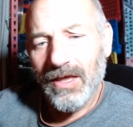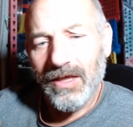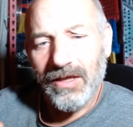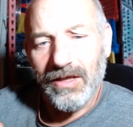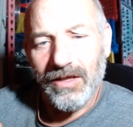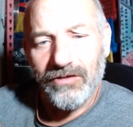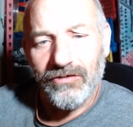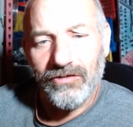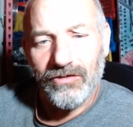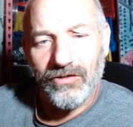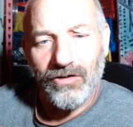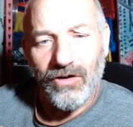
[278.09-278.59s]

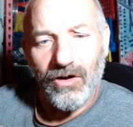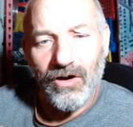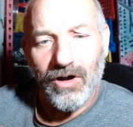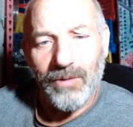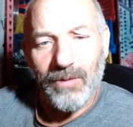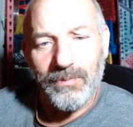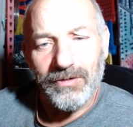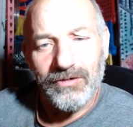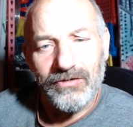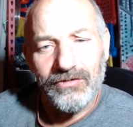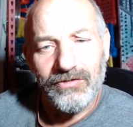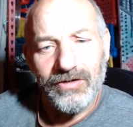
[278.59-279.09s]
it's an
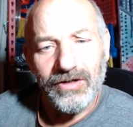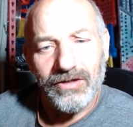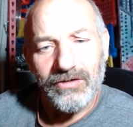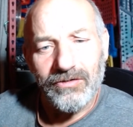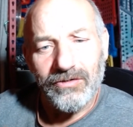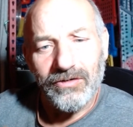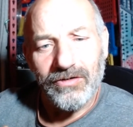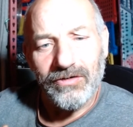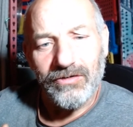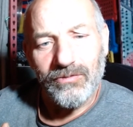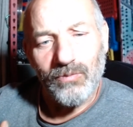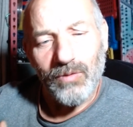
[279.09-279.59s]
opposite,
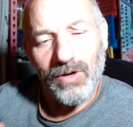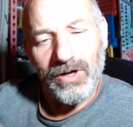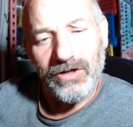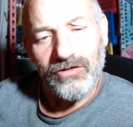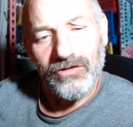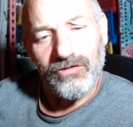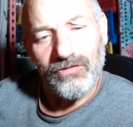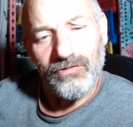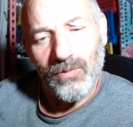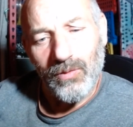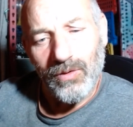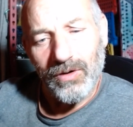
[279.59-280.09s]
and one
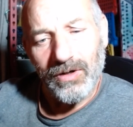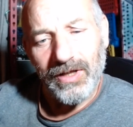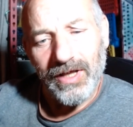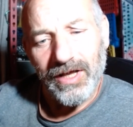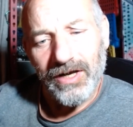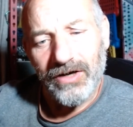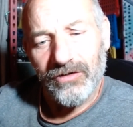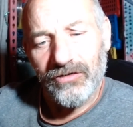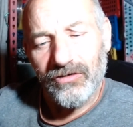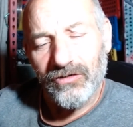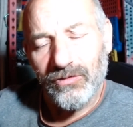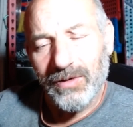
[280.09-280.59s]
is four
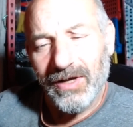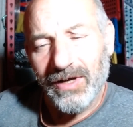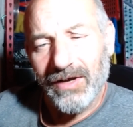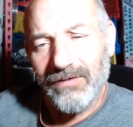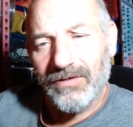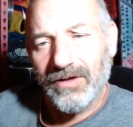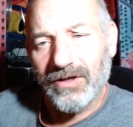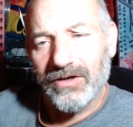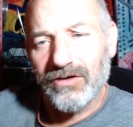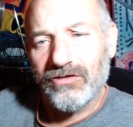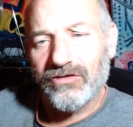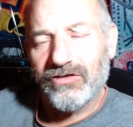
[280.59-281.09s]
letters, so we have
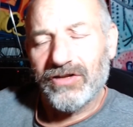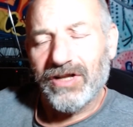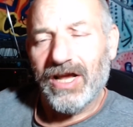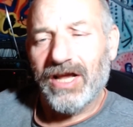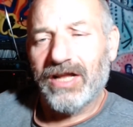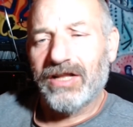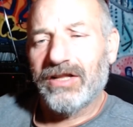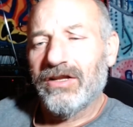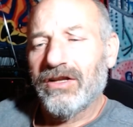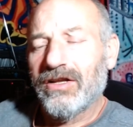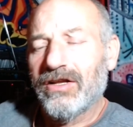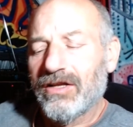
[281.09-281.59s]
to
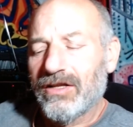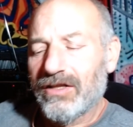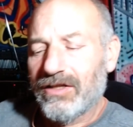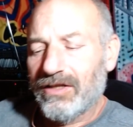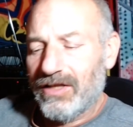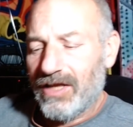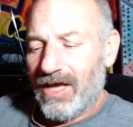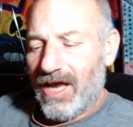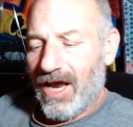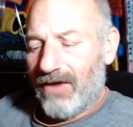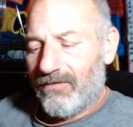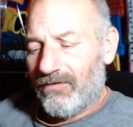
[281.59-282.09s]
understand
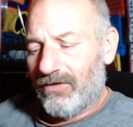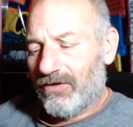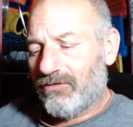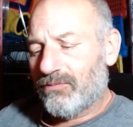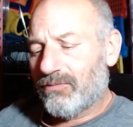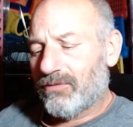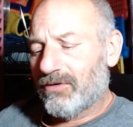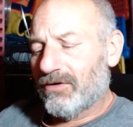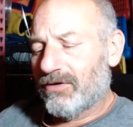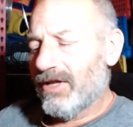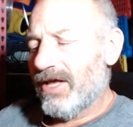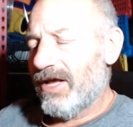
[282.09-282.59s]
the average
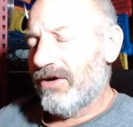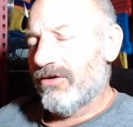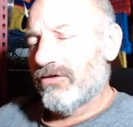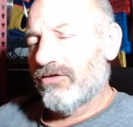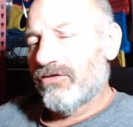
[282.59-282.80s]
per letter.